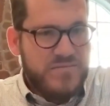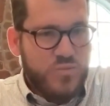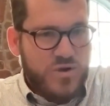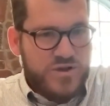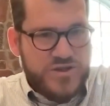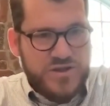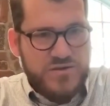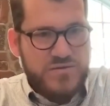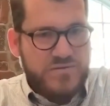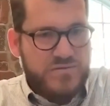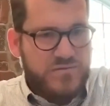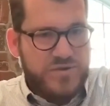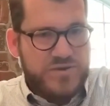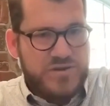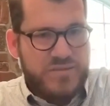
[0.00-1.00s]
Once you
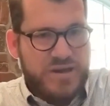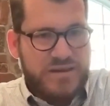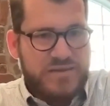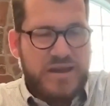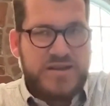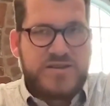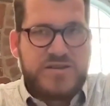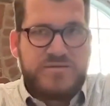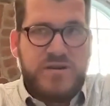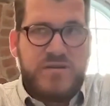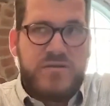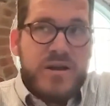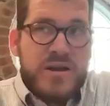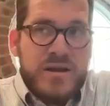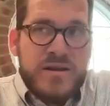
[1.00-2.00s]
make that shift
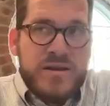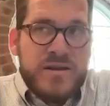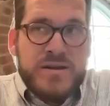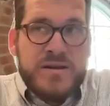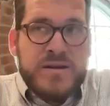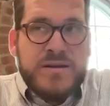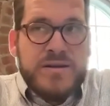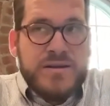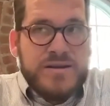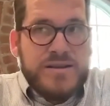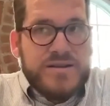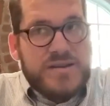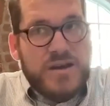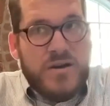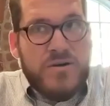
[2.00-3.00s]
over,
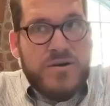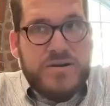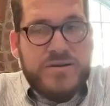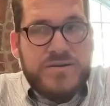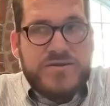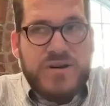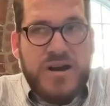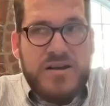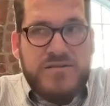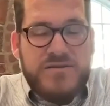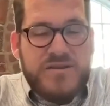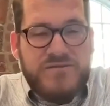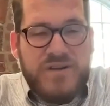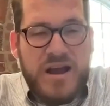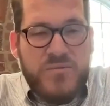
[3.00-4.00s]
So trying
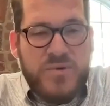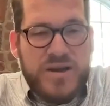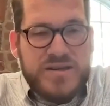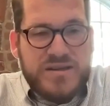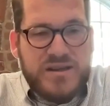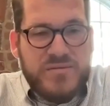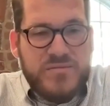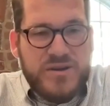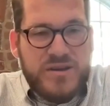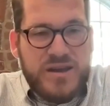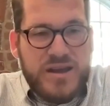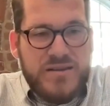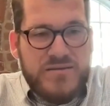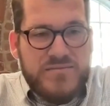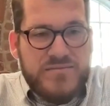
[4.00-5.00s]
to find ways to
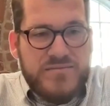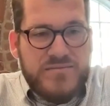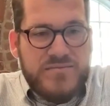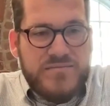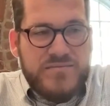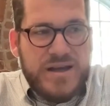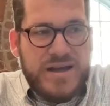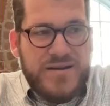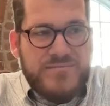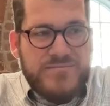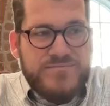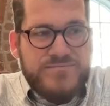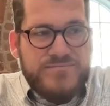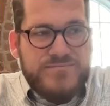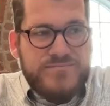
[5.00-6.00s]
communicate,
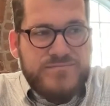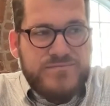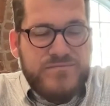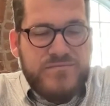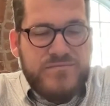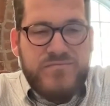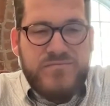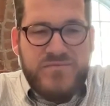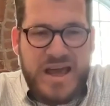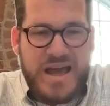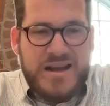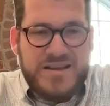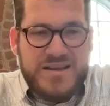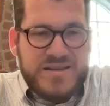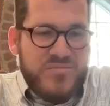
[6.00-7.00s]
that
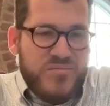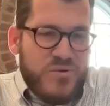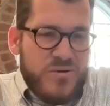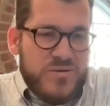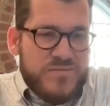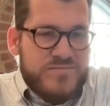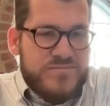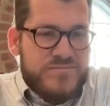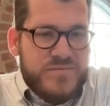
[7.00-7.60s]
is important.